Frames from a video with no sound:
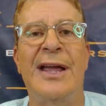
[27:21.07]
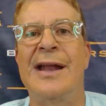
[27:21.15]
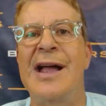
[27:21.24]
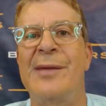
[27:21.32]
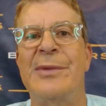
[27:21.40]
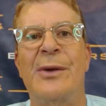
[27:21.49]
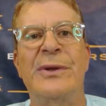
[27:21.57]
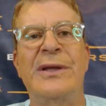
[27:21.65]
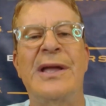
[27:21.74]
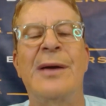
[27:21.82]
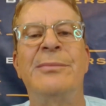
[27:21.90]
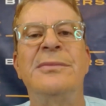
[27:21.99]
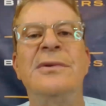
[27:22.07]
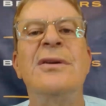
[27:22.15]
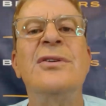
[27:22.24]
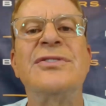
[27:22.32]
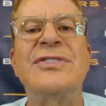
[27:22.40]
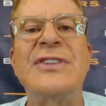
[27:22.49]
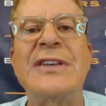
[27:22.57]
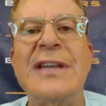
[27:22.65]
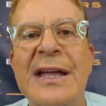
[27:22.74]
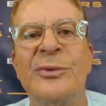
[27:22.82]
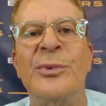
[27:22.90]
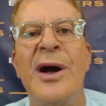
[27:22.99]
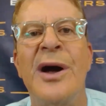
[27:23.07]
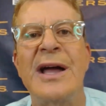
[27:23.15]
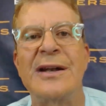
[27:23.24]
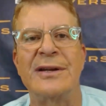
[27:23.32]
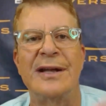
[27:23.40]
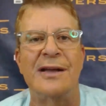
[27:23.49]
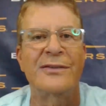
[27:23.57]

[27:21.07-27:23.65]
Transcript: Check it out, man. We got music at the winery now.